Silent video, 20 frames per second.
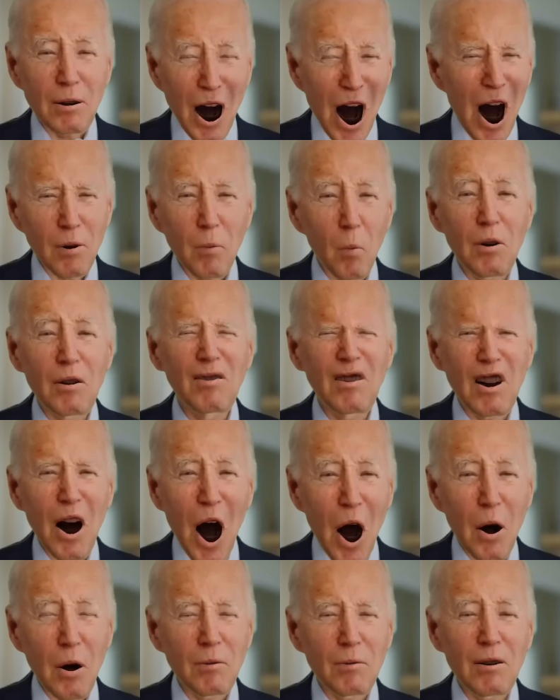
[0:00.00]
I worked
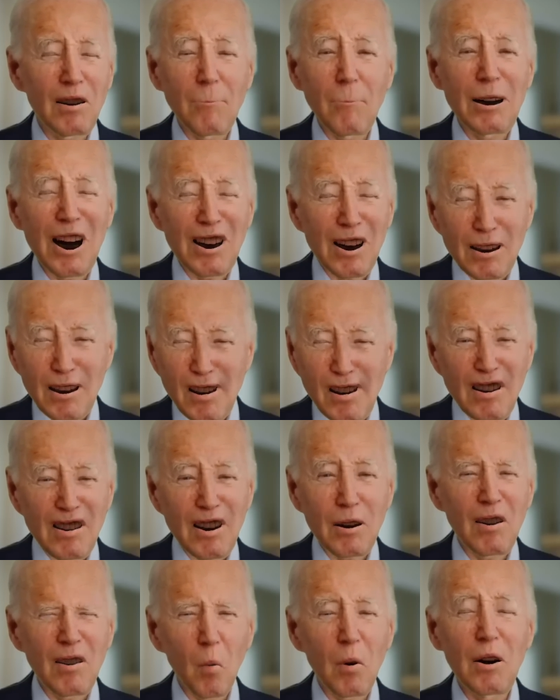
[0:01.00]
hard at making this
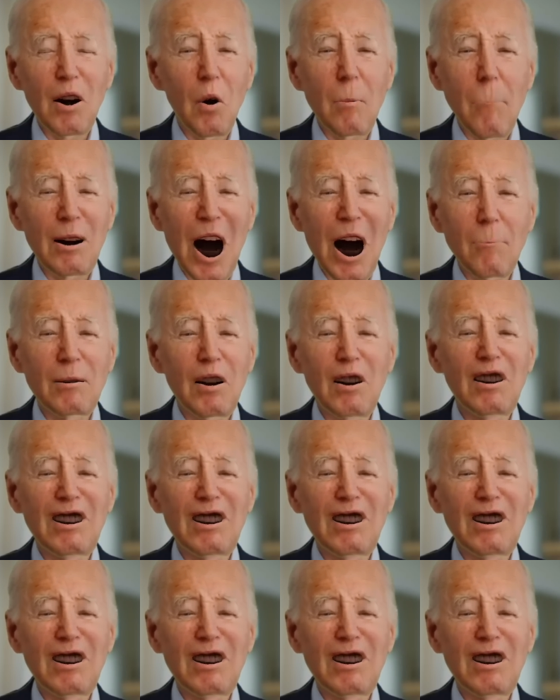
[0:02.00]
country Obama